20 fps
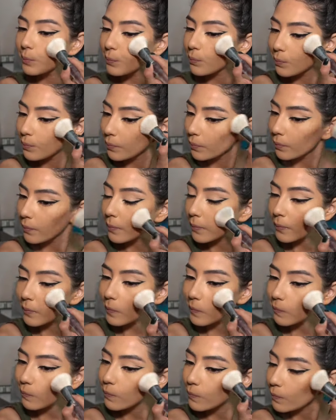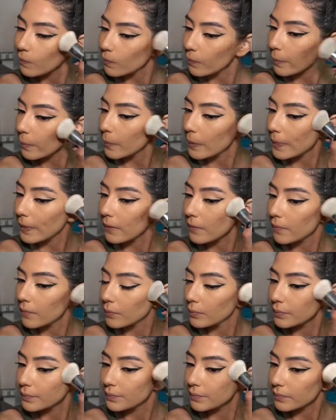
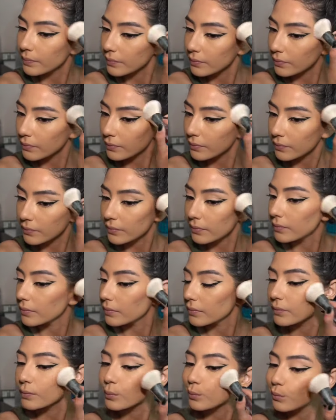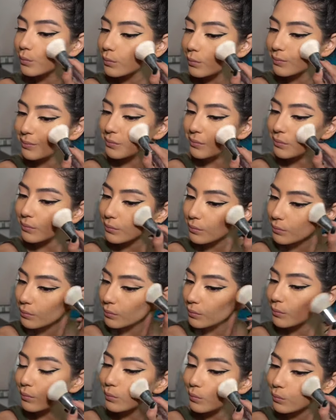
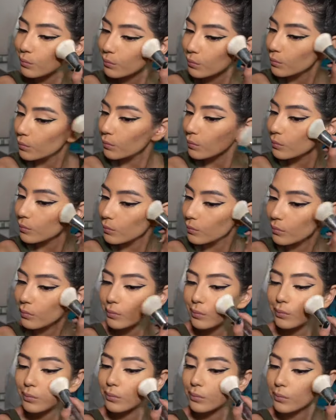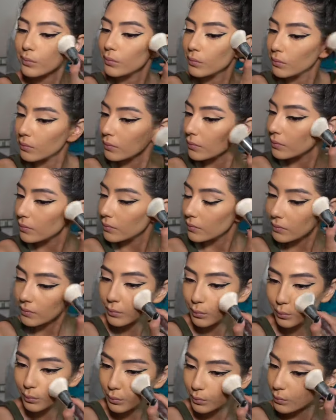
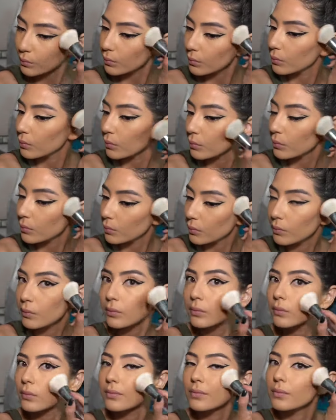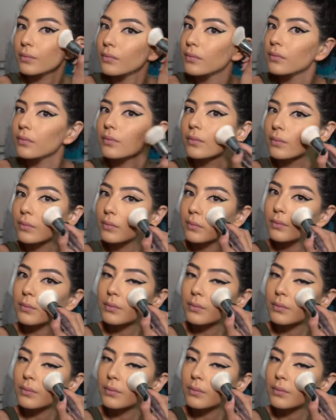No one is speaking in this clip.